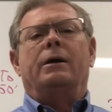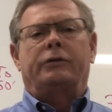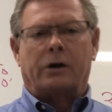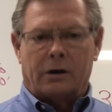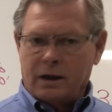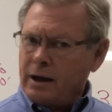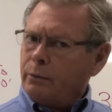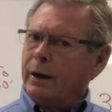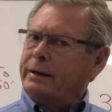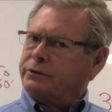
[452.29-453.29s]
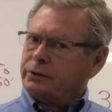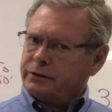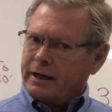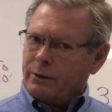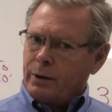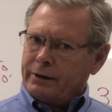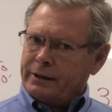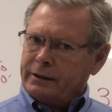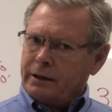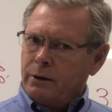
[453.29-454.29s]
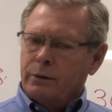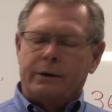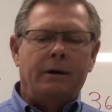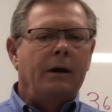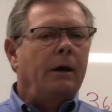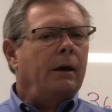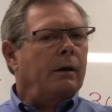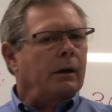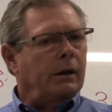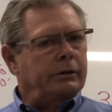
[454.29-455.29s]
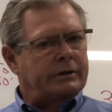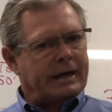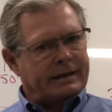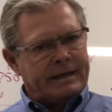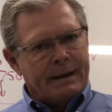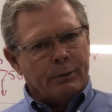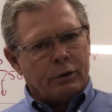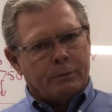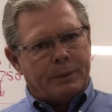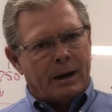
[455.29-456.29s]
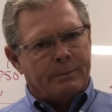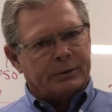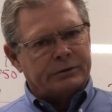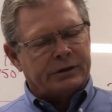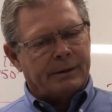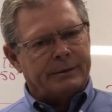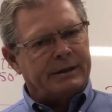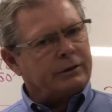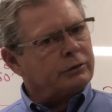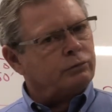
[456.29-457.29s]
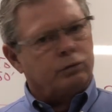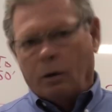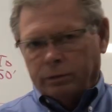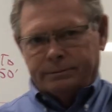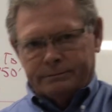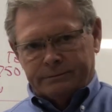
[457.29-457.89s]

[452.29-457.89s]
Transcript: turn a lot of weight. It's going to take a while to get going. Take a chemical pump or something, it just whoom.